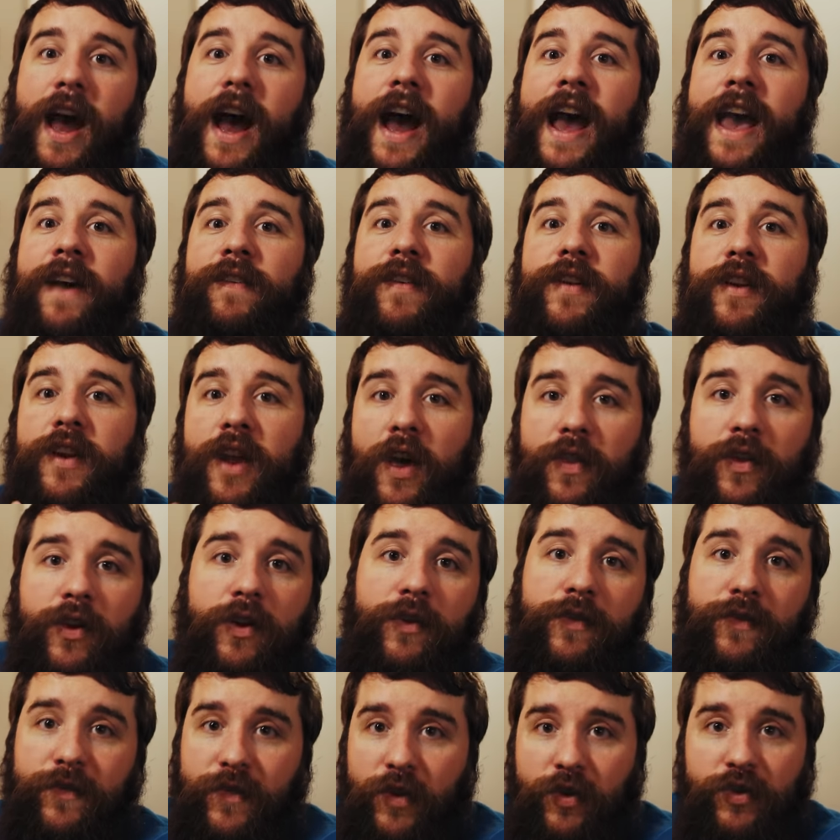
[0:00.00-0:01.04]
I have
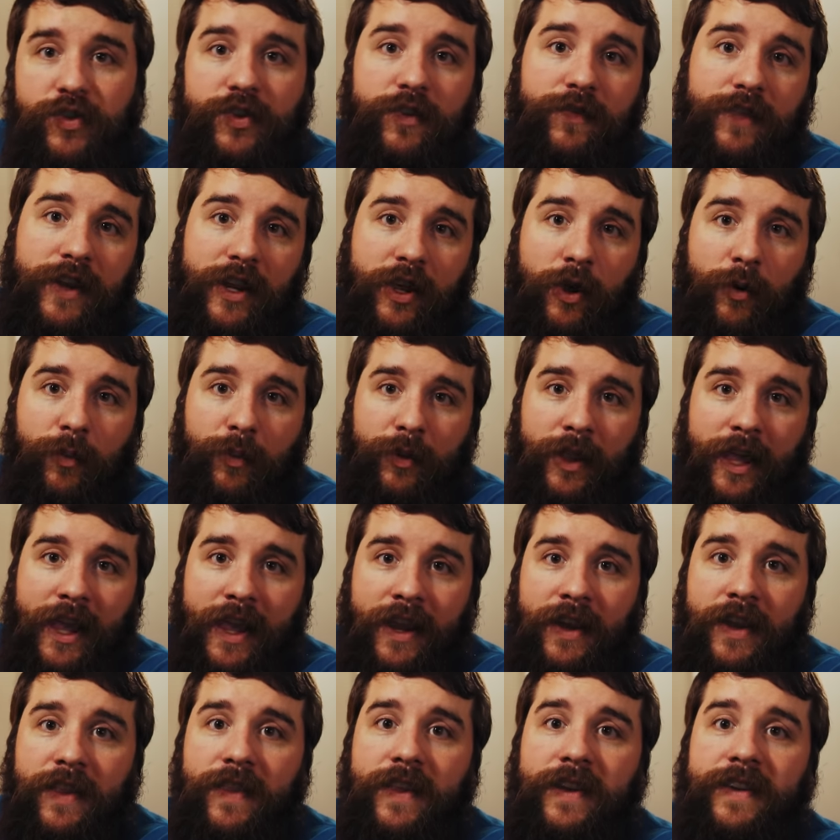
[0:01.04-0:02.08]
another future video
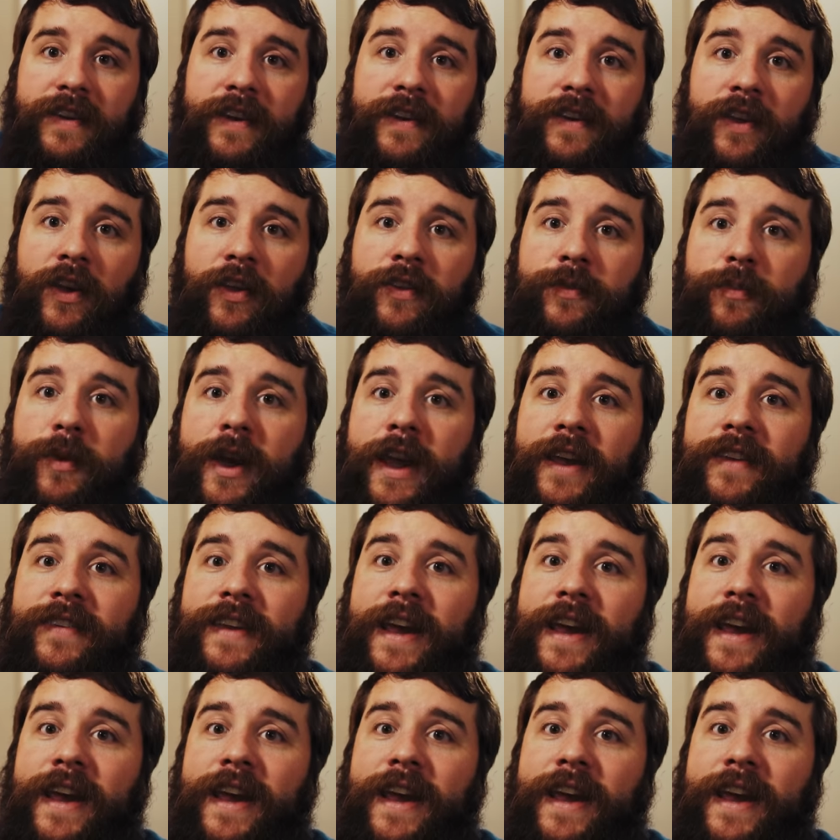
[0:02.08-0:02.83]
planned that details my